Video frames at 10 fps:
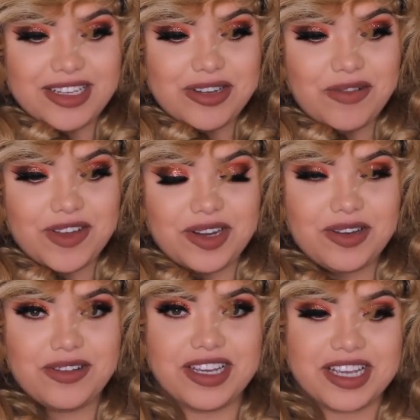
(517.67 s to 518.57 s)
This whole
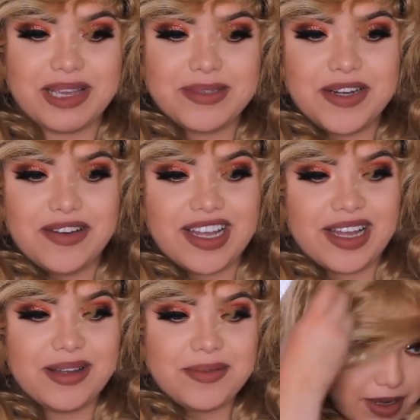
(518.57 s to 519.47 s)
video, it keeps going
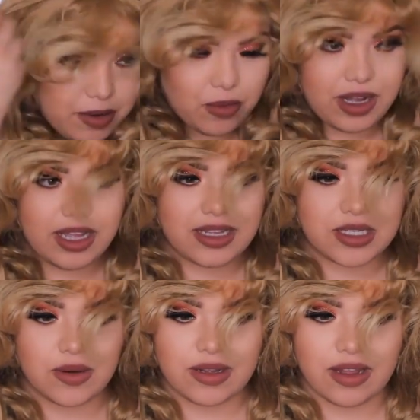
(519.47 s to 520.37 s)
up. But what
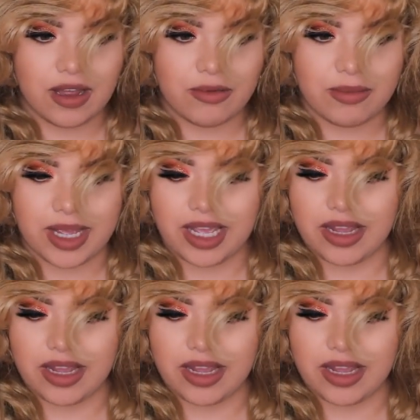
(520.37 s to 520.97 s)
is going on with my